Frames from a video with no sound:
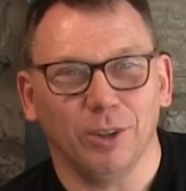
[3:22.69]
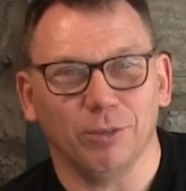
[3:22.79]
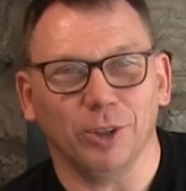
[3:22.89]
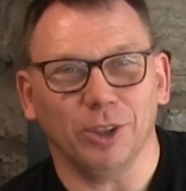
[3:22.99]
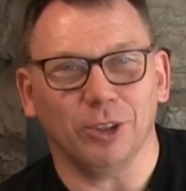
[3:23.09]

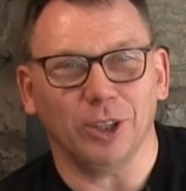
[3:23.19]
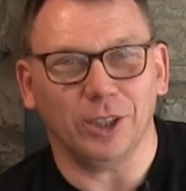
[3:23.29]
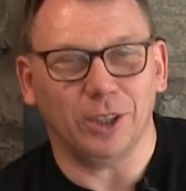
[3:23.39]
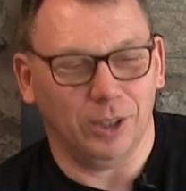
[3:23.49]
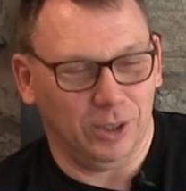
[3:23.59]

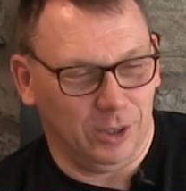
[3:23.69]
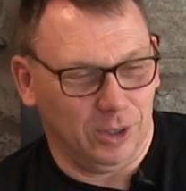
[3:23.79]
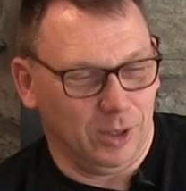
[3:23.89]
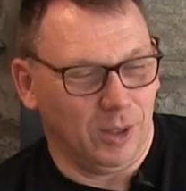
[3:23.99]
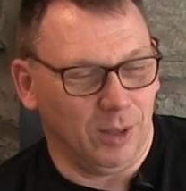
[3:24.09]
vitally
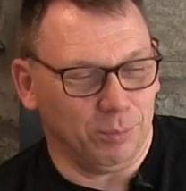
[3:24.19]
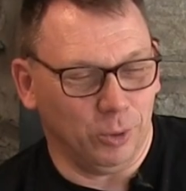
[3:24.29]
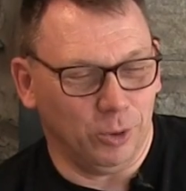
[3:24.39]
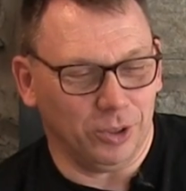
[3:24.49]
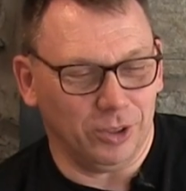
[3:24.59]

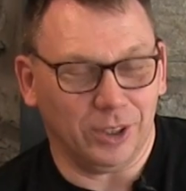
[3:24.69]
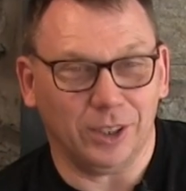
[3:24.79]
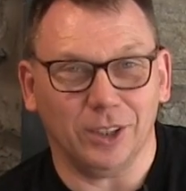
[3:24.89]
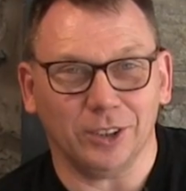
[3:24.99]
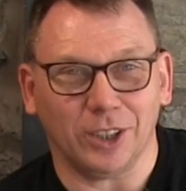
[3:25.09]
important to get
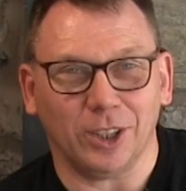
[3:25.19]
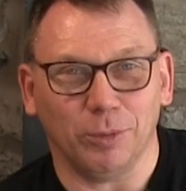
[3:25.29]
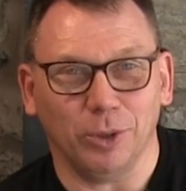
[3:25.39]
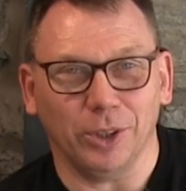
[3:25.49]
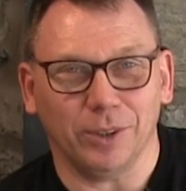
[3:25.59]
it exactly
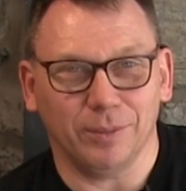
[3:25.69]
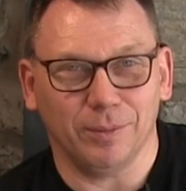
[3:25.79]
right.